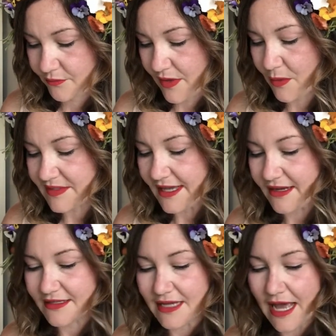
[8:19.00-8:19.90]
I once had a
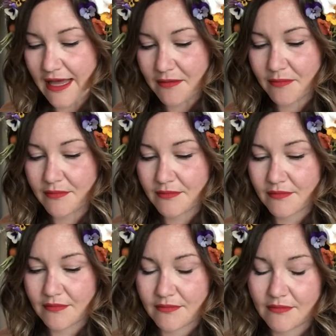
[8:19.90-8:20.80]
thyme
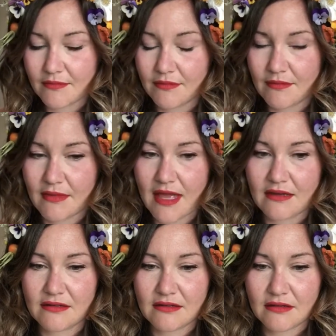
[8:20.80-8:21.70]

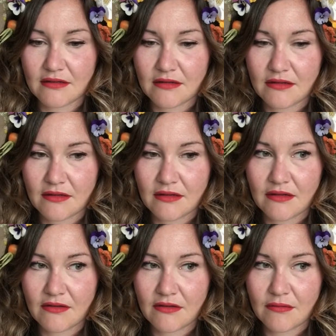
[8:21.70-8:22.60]
and
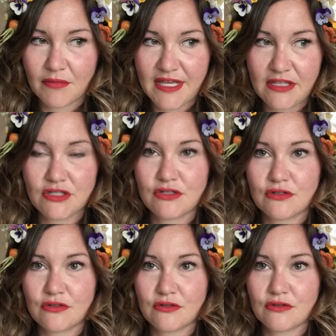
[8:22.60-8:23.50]
peach
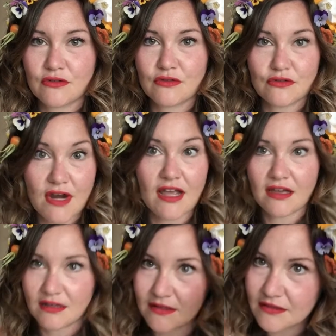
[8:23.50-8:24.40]

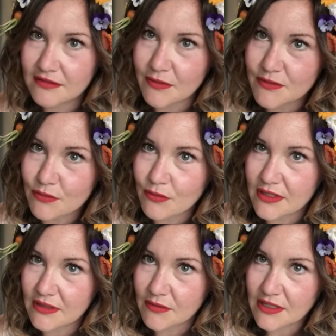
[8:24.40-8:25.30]
drink that was
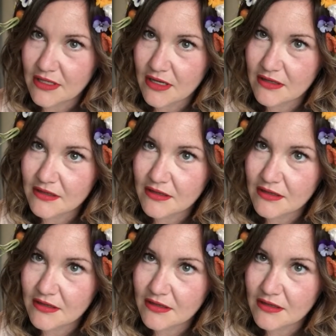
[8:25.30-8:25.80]
really, really good.